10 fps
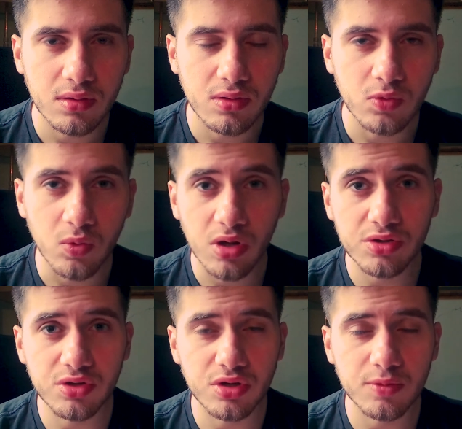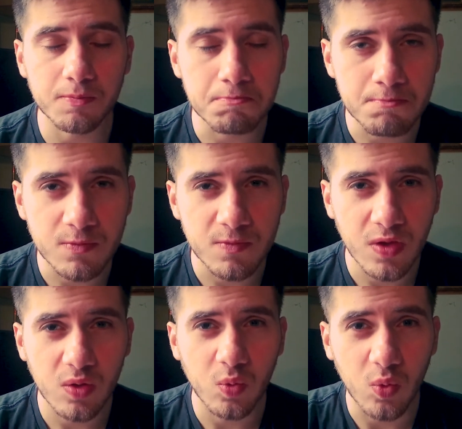wonder
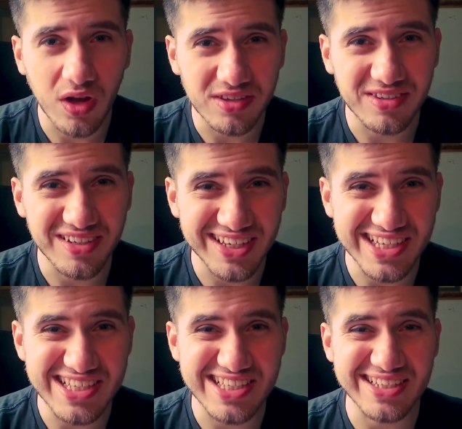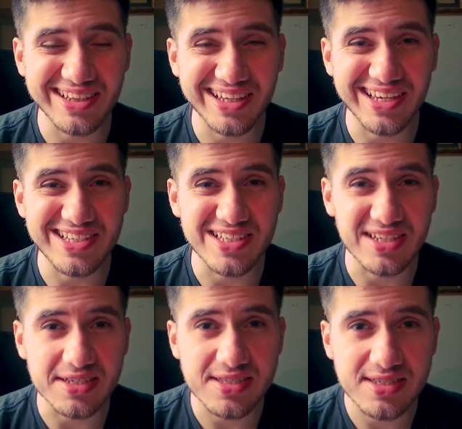what is
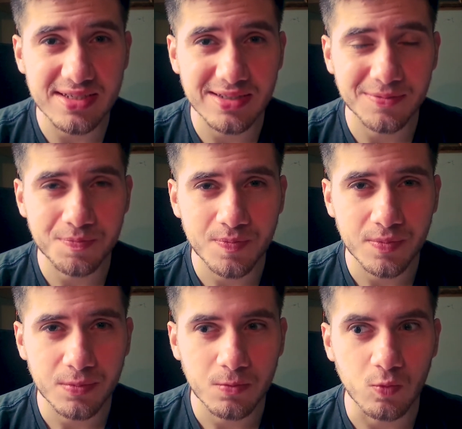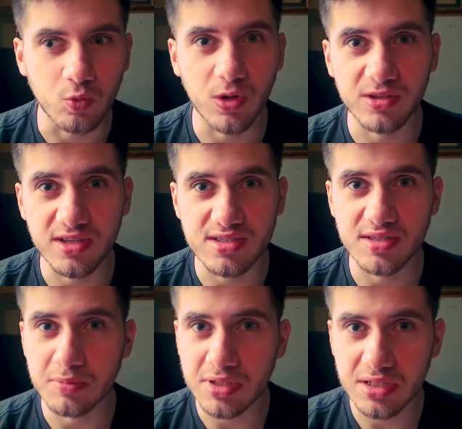laziness? What does
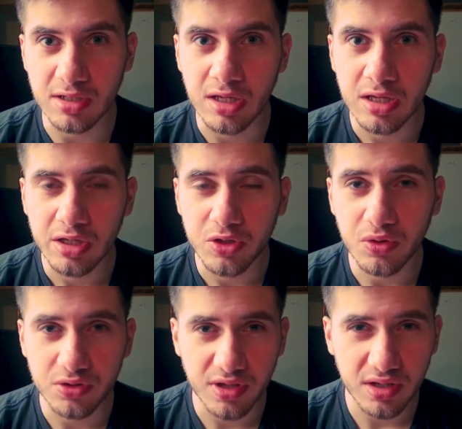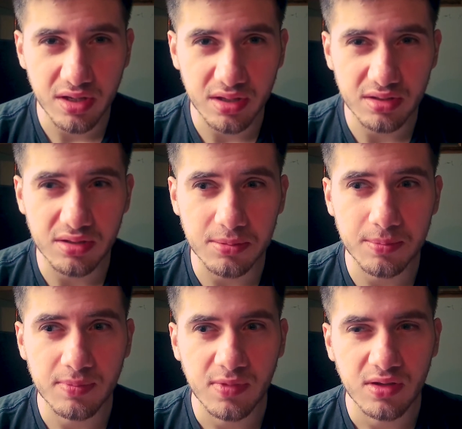it mean? You're taking the
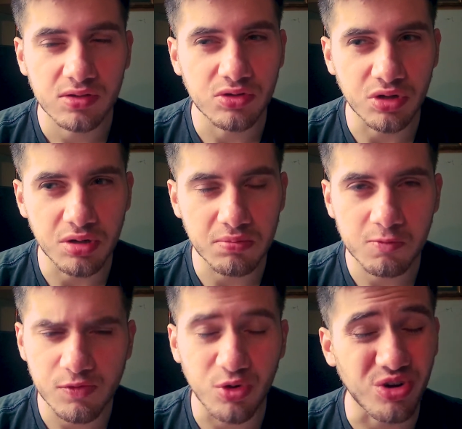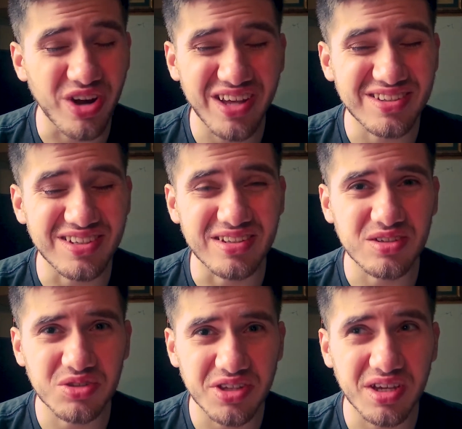term for granted.
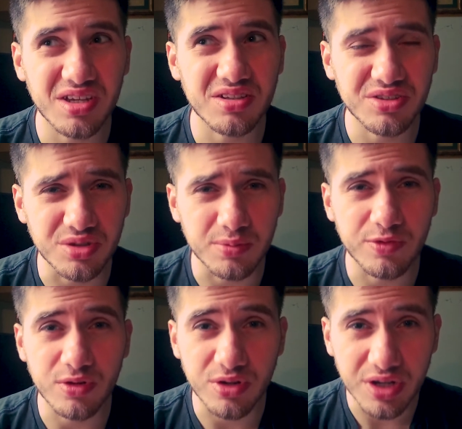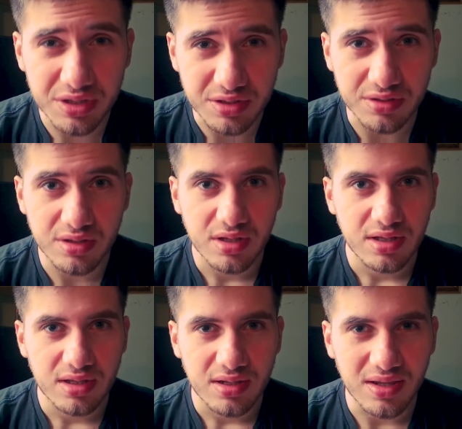You're taking the term for granted.
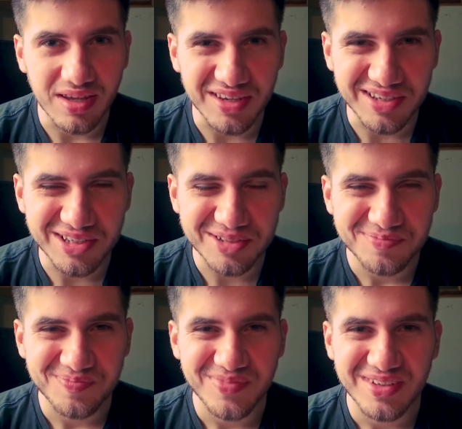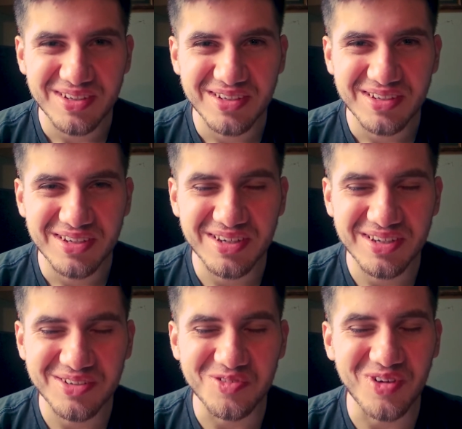Like,
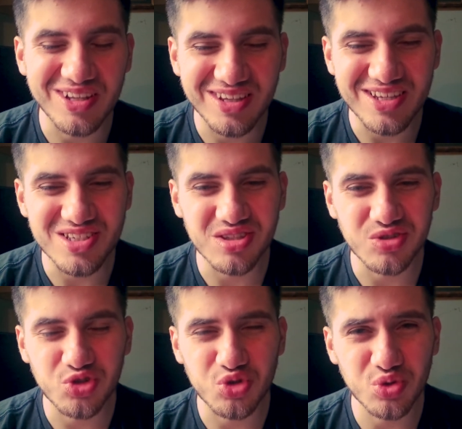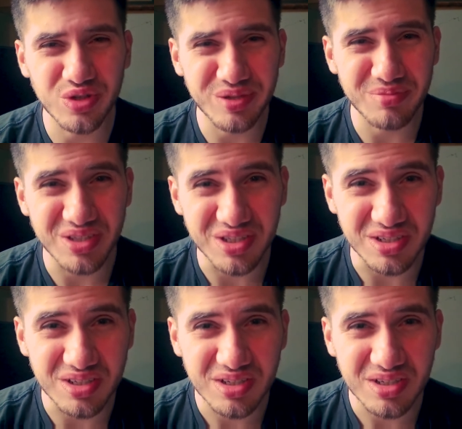what does it truly mean?